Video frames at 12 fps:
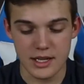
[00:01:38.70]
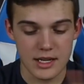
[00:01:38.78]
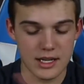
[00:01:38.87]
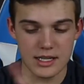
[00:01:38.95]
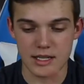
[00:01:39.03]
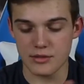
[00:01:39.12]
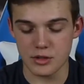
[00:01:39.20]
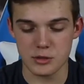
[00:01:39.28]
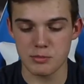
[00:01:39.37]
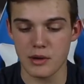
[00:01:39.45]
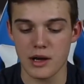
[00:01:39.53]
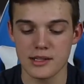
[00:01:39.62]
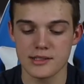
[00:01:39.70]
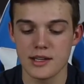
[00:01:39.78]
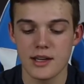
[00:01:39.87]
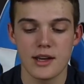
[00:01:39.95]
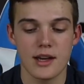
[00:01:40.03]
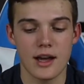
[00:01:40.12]
in different spots,
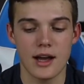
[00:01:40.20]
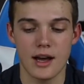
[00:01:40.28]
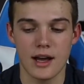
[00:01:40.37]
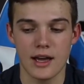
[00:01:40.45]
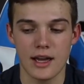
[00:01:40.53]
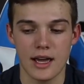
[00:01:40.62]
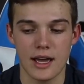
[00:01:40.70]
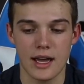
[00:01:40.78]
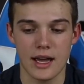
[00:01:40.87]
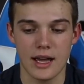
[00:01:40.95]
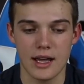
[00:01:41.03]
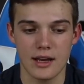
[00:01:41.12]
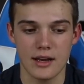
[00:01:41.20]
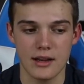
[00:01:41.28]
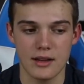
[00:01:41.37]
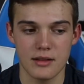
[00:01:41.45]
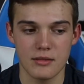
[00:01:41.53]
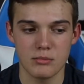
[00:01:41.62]

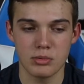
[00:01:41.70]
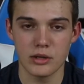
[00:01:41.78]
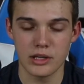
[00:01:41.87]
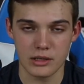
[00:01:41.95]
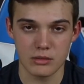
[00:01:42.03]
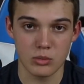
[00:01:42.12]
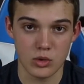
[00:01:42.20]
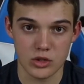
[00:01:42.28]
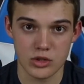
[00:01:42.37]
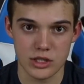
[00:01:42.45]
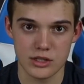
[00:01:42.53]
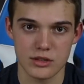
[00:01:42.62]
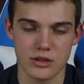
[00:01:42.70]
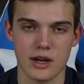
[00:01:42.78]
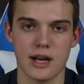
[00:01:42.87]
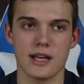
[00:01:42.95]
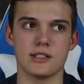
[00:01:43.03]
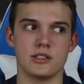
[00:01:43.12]
and putting more stress on your
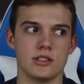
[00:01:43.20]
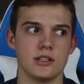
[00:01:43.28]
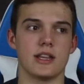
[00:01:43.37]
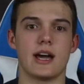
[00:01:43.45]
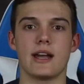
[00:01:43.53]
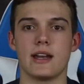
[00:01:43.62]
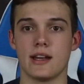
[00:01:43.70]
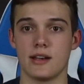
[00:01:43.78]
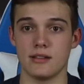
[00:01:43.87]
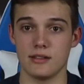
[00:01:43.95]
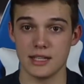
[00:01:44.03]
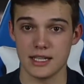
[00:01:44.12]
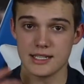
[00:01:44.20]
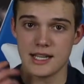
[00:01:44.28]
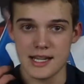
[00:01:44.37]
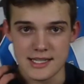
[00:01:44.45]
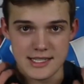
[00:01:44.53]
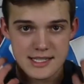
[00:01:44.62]
eyes due to that, and the
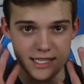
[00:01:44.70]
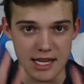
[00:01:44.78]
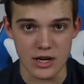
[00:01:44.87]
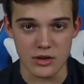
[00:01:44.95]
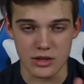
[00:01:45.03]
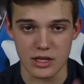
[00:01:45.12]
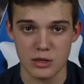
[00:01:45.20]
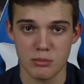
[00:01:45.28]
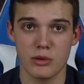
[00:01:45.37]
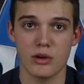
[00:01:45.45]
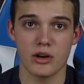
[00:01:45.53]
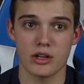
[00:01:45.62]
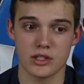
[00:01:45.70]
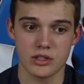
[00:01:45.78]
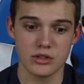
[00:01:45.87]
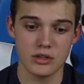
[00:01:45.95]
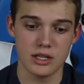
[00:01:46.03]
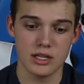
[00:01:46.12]
intense stare that you put on a
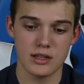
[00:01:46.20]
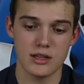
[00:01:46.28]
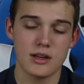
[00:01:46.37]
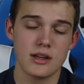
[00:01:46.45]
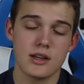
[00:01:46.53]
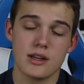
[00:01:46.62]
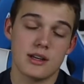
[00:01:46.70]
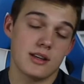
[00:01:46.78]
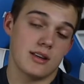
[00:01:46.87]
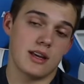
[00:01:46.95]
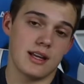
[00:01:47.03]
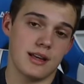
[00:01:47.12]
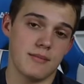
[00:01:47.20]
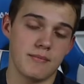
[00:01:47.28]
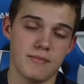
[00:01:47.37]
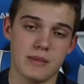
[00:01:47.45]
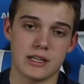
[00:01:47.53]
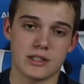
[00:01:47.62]
screen, it
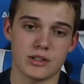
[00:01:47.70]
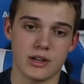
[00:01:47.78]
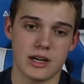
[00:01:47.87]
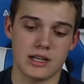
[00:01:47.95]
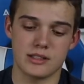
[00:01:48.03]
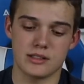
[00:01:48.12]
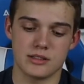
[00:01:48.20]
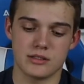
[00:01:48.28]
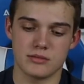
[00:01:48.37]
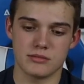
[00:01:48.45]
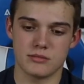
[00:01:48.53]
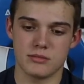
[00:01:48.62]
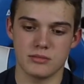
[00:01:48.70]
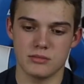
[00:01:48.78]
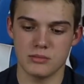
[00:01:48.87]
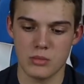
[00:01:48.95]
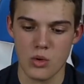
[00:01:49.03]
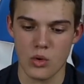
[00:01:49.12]
makes your eyes
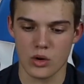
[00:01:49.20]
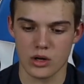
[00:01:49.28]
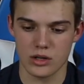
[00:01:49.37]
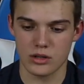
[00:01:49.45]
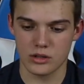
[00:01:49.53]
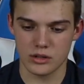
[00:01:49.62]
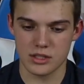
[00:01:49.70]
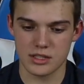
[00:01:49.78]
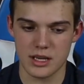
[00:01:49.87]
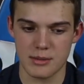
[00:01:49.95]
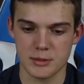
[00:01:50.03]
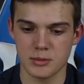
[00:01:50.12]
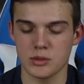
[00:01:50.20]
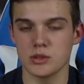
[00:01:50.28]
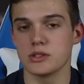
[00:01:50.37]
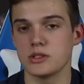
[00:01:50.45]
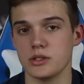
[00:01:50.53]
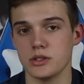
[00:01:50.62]
more
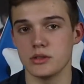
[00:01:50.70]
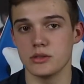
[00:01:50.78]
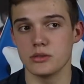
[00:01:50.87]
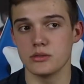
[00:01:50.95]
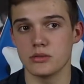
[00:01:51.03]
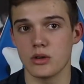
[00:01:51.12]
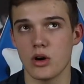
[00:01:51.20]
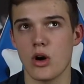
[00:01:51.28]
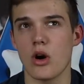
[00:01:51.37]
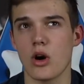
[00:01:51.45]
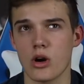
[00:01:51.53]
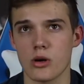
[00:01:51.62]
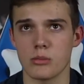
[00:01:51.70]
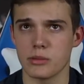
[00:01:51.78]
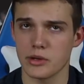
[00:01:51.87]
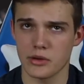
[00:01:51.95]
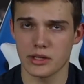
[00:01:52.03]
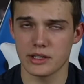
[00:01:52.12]
susceptible to harm
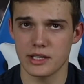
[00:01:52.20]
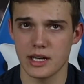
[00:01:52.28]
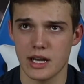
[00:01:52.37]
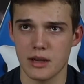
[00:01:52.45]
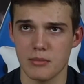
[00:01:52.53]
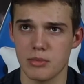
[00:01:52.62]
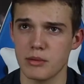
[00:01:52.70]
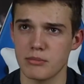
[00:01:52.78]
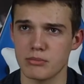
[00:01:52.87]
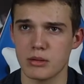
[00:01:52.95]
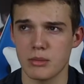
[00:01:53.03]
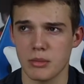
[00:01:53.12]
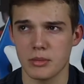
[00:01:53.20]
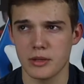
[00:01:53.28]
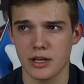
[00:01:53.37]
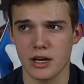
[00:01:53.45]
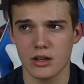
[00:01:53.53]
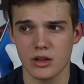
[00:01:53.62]
during the day, but probably
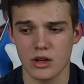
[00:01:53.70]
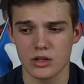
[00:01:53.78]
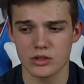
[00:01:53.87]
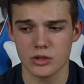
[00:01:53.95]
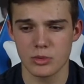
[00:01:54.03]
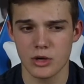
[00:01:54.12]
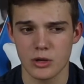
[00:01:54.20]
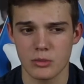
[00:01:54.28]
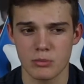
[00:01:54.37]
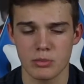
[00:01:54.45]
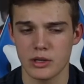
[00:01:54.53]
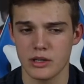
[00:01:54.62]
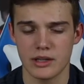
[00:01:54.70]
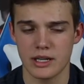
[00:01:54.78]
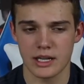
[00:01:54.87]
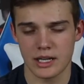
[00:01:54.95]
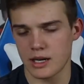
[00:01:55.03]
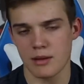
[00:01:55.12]
not long-term harm. But then
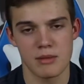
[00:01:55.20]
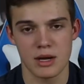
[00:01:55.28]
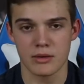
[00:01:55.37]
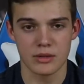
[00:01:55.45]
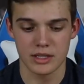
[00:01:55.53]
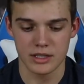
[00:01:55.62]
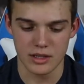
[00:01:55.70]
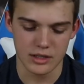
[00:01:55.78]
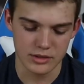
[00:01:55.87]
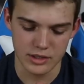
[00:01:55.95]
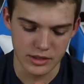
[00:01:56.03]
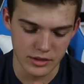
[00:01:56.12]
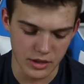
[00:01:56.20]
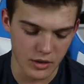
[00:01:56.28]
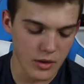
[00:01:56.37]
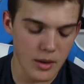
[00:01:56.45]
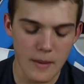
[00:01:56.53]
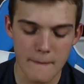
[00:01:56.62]
again, I'm not really a doctor, I don't know.
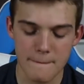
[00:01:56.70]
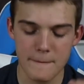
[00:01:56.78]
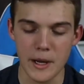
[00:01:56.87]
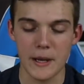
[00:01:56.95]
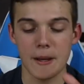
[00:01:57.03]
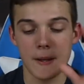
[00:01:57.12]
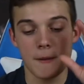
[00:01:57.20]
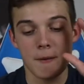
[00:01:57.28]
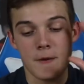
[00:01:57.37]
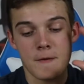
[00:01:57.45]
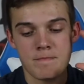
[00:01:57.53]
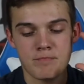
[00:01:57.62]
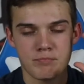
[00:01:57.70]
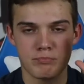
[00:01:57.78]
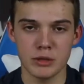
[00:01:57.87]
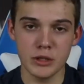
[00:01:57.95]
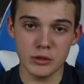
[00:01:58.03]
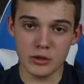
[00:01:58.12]
But
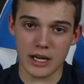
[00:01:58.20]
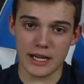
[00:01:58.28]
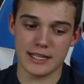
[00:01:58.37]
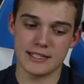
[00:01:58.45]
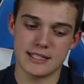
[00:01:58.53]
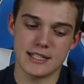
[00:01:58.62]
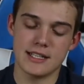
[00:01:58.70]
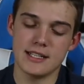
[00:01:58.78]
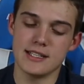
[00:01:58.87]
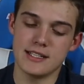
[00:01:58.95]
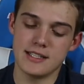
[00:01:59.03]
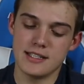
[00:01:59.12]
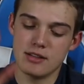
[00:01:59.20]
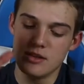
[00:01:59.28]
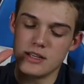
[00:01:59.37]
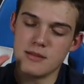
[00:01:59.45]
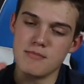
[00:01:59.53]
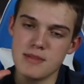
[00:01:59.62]
blue light
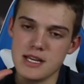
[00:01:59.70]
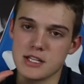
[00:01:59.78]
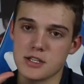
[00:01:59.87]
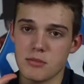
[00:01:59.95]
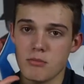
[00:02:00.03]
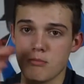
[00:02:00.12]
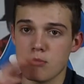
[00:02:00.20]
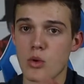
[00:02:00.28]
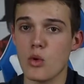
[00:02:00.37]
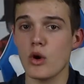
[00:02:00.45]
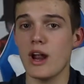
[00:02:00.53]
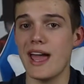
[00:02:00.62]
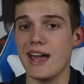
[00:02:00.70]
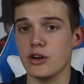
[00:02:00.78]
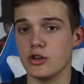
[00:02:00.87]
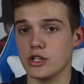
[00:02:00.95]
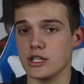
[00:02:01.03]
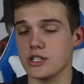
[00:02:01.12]
emits more
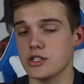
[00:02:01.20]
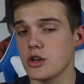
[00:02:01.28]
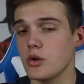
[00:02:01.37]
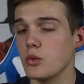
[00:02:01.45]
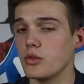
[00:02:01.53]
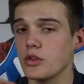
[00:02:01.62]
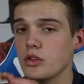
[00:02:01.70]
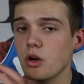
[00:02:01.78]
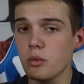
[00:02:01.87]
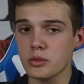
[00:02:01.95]
energy, so the lower